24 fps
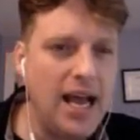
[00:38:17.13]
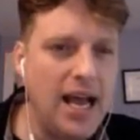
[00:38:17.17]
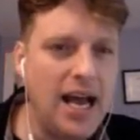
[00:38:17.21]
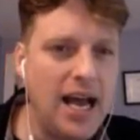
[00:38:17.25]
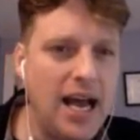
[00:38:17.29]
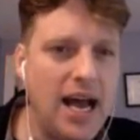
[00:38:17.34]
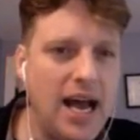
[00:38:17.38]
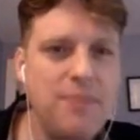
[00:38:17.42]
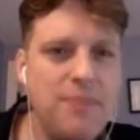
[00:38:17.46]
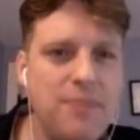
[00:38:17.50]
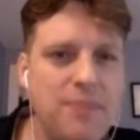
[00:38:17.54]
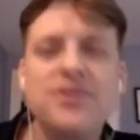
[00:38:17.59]

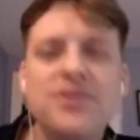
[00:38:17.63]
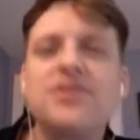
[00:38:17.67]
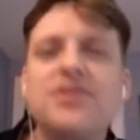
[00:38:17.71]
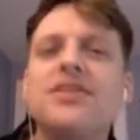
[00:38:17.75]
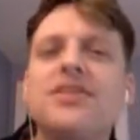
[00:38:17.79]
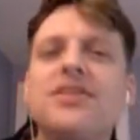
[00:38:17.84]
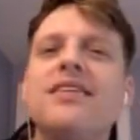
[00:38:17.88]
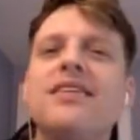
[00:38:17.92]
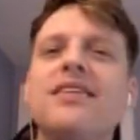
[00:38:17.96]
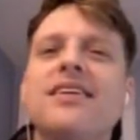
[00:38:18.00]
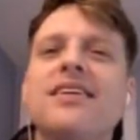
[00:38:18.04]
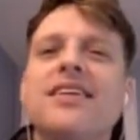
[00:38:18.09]
i
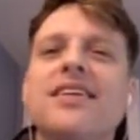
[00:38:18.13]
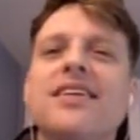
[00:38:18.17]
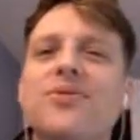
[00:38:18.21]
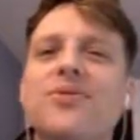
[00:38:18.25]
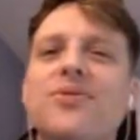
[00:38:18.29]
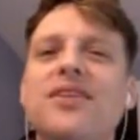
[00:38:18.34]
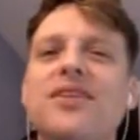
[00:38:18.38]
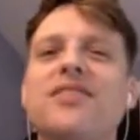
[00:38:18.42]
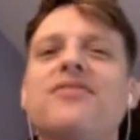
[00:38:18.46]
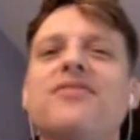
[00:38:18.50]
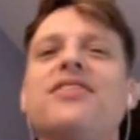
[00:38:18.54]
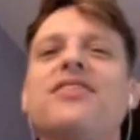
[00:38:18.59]
personally think that
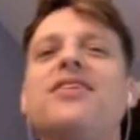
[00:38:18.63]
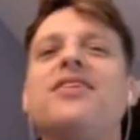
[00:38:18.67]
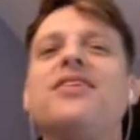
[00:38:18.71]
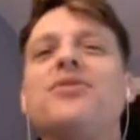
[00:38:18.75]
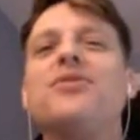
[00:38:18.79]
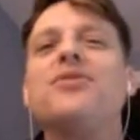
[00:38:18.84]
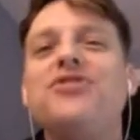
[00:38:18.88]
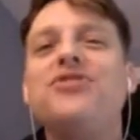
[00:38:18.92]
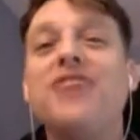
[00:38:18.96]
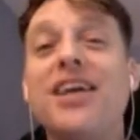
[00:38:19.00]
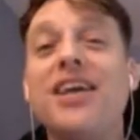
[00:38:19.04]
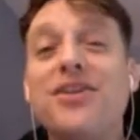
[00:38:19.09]
one of the very
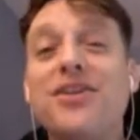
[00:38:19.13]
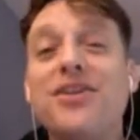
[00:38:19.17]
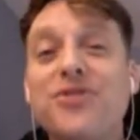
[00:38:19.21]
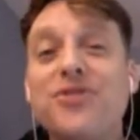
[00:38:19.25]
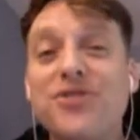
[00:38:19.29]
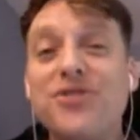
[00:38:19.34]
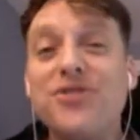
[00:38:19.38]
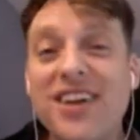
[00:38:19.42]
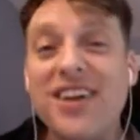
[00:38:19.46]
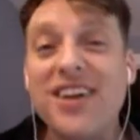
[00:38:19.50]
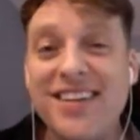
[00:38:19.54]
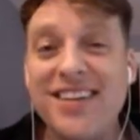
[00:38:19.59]
most
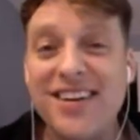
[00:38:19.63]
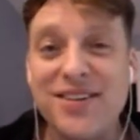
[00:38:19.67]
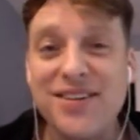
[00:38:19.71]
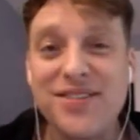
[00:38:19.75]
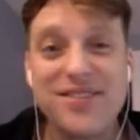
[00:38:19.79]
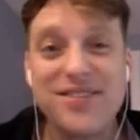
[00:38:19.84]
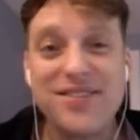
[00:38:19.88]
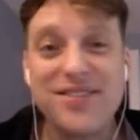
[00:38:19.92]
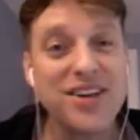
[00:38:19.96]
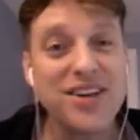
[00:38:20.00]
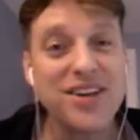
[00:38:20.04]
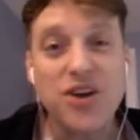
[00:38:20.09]
dangerous
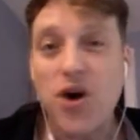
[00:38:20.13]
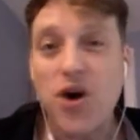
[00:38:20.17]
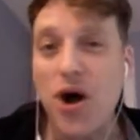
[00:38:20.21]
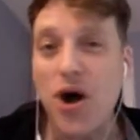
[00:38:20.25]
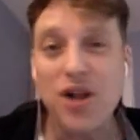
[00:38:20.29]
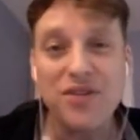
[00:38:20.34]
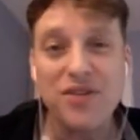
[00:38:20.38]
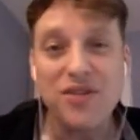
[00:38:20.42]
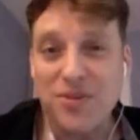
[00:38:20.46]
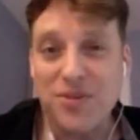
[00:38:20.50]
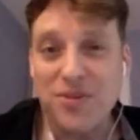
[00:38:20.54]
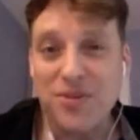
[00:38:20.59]
ideas in
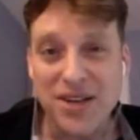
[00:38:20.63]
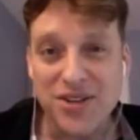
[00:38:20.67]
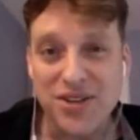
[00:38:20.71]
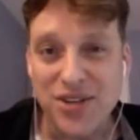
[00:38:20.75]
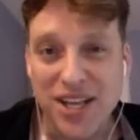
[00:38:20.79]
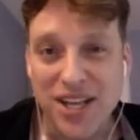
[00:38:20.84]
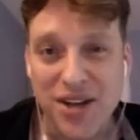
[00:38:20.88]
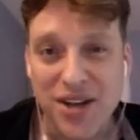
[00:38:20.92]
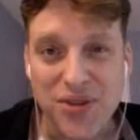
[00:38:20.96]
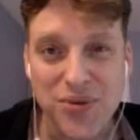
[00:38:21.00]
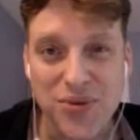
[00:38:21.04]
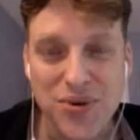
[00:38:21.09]
all of the
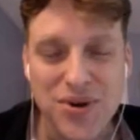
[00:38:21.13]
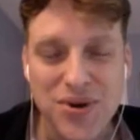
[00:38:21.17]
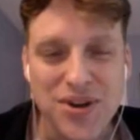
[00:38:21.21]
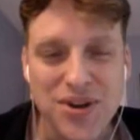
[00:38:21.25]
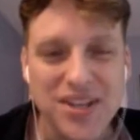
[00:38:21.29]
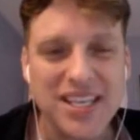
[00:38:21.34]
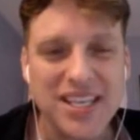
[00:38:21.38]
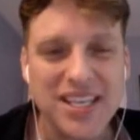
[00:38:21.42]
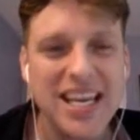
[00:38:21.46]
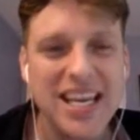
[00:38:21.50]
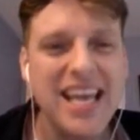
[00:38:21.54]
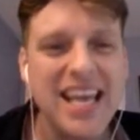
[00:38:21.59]
mental health
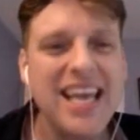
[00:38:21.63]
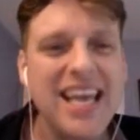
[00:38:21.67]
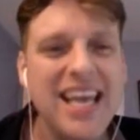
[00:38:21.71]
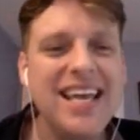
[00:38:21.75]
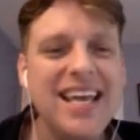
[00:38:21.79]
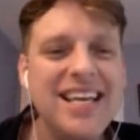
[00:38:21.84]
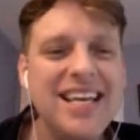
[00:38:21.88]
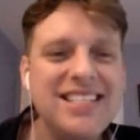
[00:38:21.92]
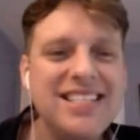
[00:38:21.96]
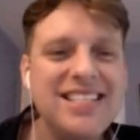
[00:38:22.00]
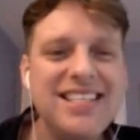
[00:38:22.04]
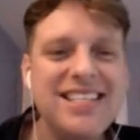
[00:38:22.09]
world
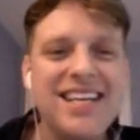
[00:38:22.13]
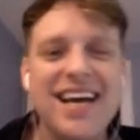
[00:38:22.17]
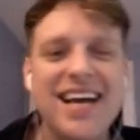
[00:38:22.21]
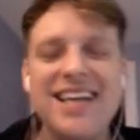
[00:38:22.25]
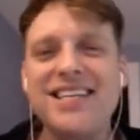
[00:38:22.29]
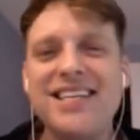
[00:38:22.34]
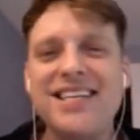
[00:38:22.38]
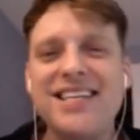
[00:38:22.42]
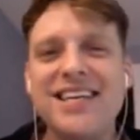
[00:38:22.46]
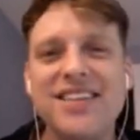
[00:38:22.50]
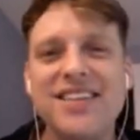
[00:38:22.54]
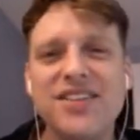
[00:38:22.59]
is the
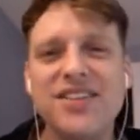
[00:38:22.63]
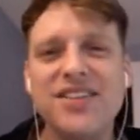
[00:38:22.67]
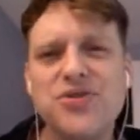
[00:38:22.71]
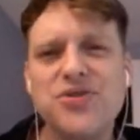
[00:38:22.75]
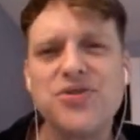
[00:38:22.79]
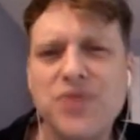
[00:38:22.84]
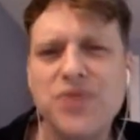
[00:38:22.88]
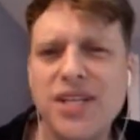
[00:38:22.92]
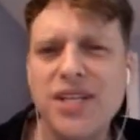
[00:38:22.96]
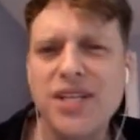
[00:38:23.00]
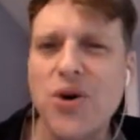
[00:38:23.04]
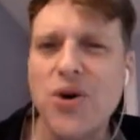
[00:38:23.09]
idea that
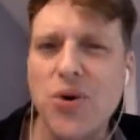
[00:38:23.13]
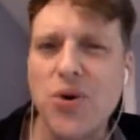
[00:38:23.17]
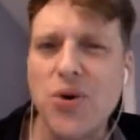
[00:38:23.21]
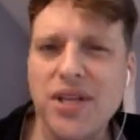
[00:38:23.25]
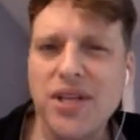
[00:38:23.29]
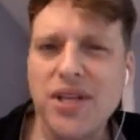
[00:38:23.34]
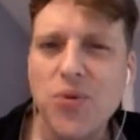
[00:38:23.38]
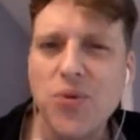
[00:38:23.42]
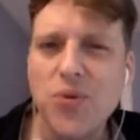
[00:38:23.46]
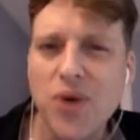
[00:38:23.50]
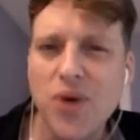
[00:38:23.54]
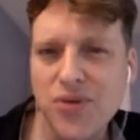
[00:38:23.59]
there's really
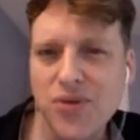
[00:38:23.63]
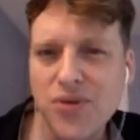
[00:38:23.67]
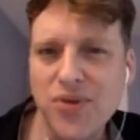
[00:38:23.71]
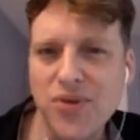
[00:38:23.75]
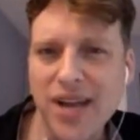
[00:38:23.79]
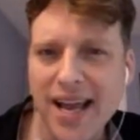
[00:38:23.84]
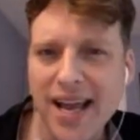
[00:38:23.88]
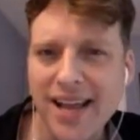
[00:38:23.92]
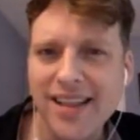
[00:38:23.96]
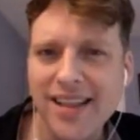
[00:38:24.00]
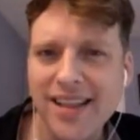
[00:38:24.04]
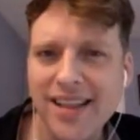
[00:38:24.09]
only one
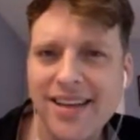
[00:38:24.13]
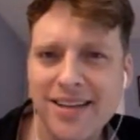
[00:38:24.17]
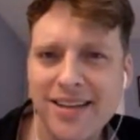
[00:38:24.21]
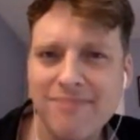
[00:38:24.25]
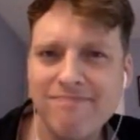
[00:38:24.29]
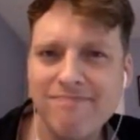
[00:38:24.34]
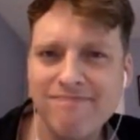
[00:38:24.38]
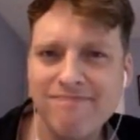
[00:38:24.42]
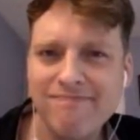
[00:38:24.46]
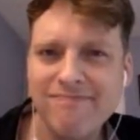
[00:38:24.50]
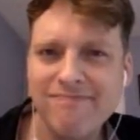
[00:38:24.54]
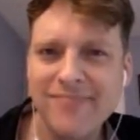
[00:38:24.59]
reality
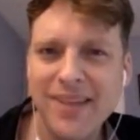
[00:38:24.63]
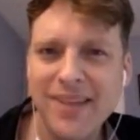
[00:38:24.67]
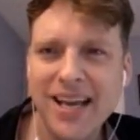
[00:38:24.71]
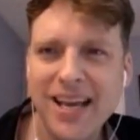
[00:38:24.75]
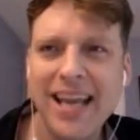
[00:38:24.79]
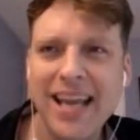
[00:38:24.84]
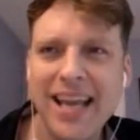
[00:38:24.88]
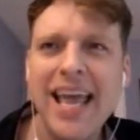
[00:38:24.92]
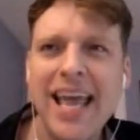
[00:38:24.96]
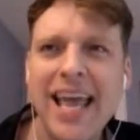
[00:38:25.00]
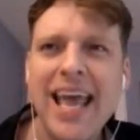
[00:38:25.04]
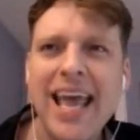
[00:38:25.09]

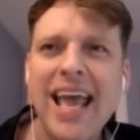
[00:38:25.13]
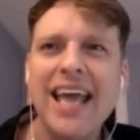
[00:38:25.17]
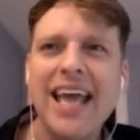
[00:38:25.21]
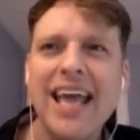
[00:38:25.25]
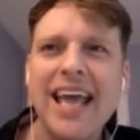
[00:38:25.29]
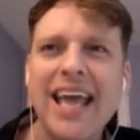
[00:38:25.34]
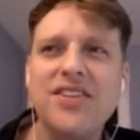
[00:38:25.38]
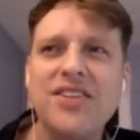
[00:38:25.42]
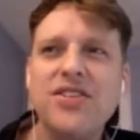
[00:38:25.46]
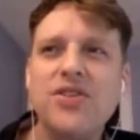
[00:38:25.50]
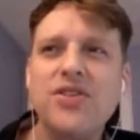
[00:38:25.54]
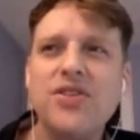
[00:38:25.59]
okay
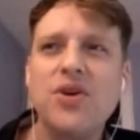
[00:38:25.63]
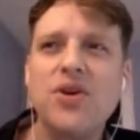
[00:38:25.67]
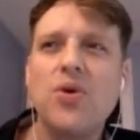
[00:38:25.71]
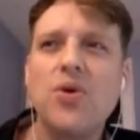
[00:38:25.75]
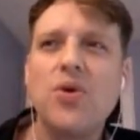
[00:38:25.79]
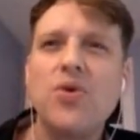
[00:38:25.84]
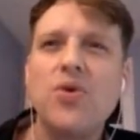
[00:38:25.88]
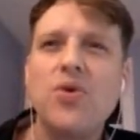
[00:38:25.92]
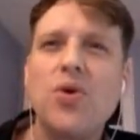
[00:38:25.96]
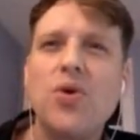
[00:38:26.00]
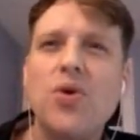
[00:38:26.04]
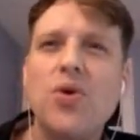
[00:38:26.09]
and that the
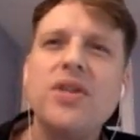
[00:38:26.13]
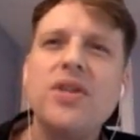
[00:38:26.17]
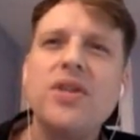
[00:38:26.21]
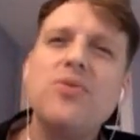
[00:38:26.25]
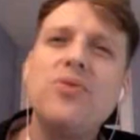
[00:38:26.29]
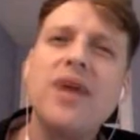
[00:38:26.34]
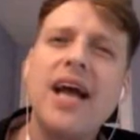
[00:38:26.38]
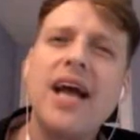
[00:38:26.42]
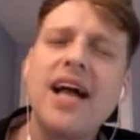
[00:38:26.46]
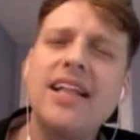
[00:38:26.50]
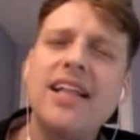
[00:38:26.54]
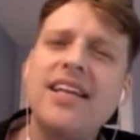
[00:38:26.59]
the only
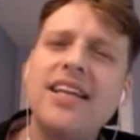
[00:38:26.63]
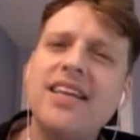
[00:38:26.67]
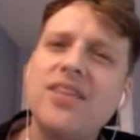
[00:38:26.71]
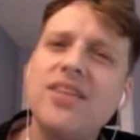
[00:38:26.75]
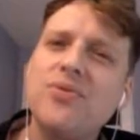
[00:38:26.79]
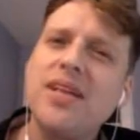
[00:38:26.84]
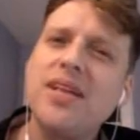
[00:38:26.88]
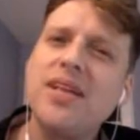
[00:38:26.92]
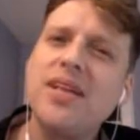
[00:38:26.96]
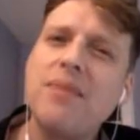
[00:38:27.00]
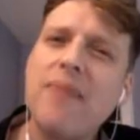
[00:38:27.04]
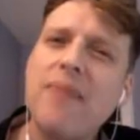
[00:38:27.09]
reality that
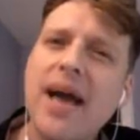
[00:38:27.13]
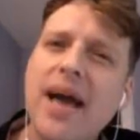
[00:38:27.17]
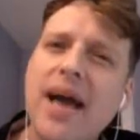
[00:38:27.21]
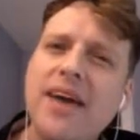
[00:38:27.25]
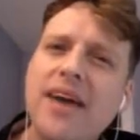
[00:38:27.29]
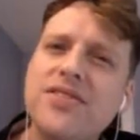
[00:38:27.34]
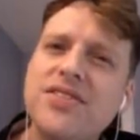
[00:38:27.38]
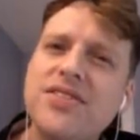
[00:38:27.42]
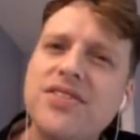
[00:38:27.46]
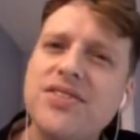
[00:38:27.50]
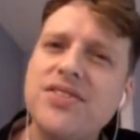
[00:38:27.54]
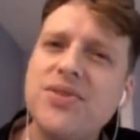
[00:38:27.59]
really
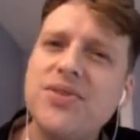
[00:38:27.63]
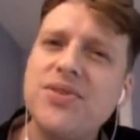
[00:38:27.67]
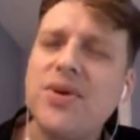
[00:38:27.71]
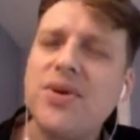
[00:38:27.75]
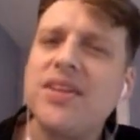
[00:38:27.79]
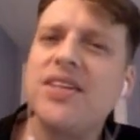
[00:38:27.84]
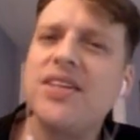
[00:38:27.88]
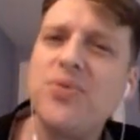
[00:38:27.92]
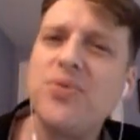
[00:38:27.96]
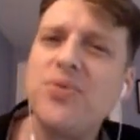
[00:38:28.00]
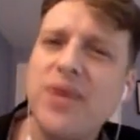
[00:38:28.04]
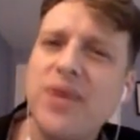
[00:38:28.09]
matters is the one
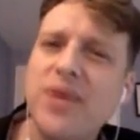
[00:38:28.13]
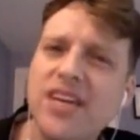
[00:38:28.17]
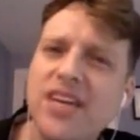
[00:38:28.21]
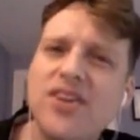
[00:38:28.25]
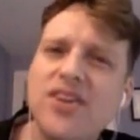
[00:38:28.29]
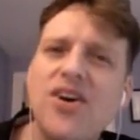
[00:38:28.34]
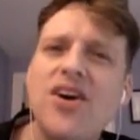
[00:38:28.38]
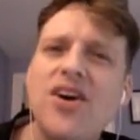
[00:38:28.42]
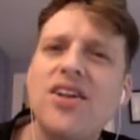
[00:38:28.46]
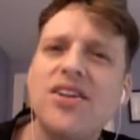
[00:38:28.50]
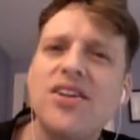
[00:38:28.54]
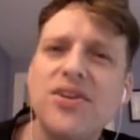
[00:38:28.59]
that we can
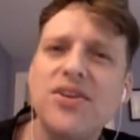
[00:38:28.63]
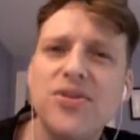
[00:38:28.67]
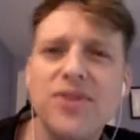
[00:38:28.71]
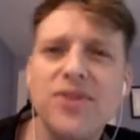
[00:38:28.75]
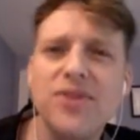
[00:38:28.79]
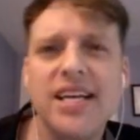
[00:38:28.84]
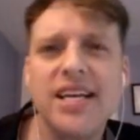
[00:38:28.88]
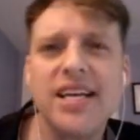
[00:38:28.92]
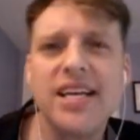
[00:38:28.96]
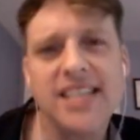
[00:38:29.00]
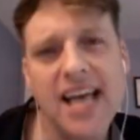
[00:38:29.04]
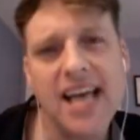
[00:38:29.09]
all
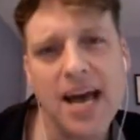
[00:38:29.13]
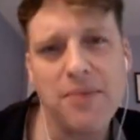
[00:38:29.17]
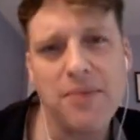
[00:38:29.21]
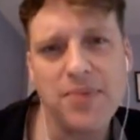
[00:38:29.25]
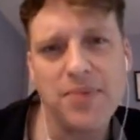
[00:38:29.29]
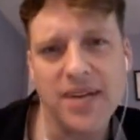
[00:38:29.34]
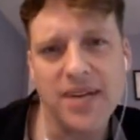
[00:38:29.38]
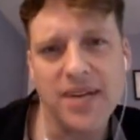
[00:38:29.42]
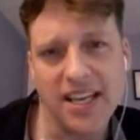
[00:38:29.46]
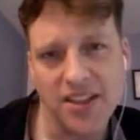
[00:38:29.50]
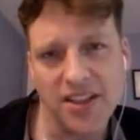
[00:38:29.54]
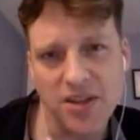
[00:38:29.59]
agree is
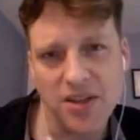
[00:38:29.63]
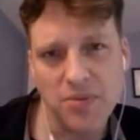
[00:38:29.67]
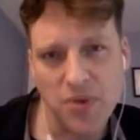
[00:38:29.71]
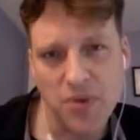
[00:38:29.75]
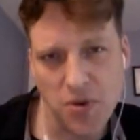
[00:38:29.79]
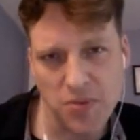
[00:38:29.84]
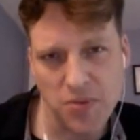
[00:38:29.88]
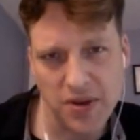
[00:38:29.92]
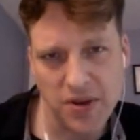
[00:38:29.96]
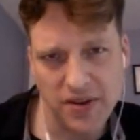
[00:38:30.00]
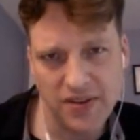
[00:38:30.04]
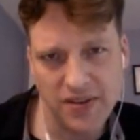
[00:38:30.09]
happening in the
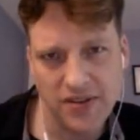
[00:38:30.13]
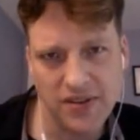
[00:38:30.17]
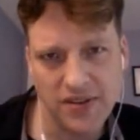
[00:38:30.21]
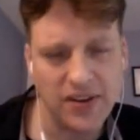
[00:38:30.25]
moment